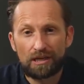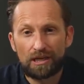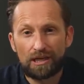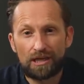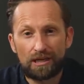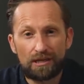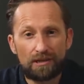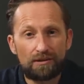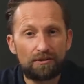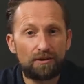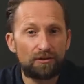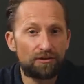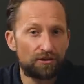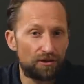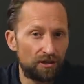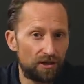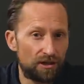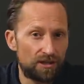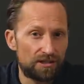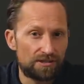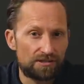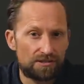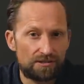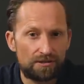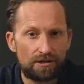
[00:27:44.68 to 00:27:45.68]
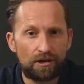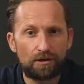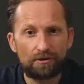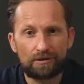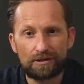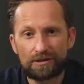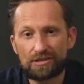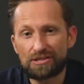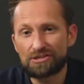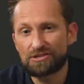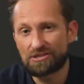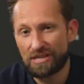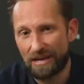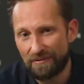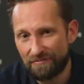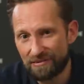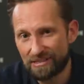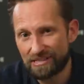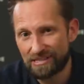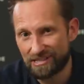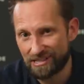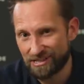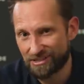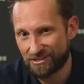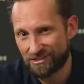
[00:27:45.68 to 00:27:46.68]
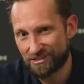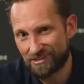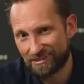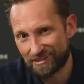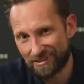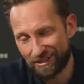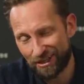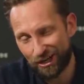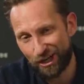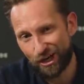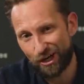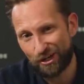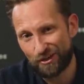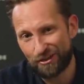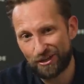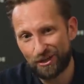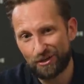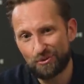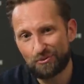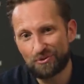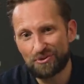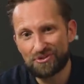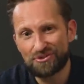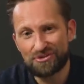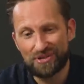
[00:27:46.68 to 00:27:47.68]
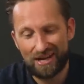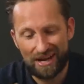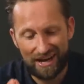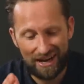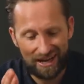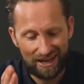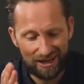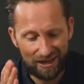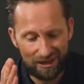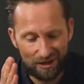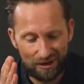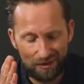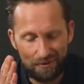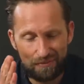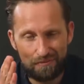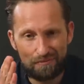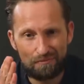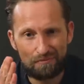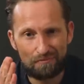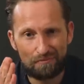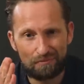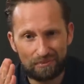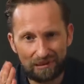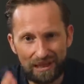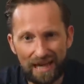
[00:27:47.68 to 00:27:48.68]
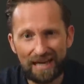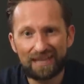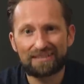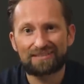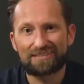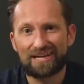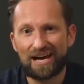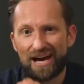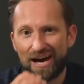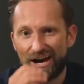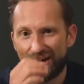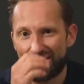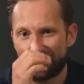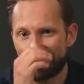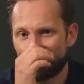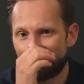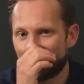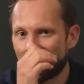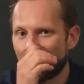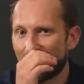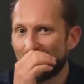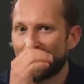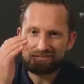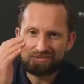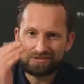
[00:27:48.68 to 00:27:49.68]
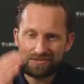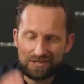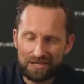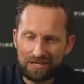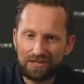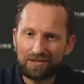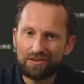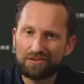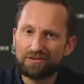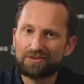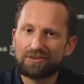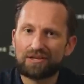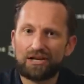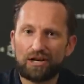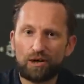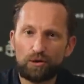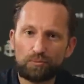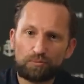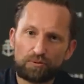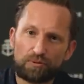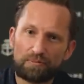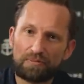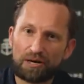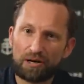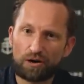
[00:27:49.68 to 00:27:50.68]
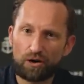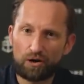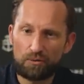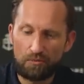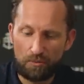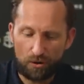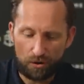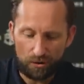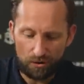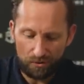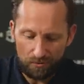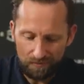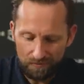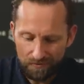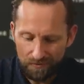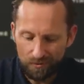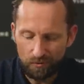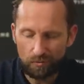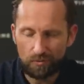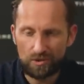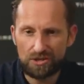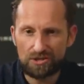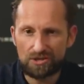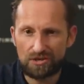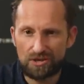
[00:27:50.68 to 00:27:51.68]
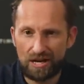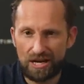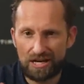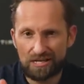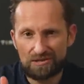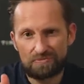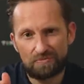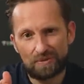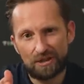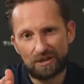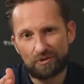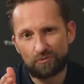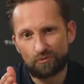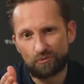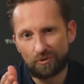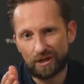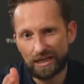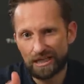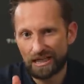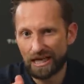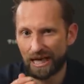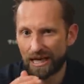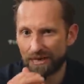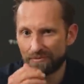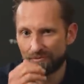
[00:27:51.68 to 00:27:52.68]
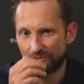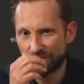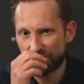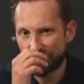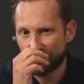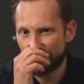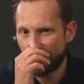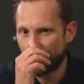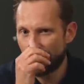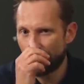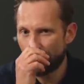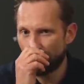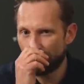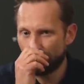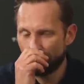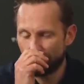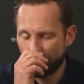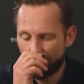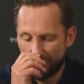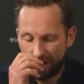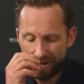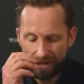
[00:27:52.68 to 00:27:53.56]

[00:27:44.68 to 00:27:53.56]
In the thirties, no, in the seventies, uh, there was a blacked out Zenith El Primero model, which has been renamed the Shadow.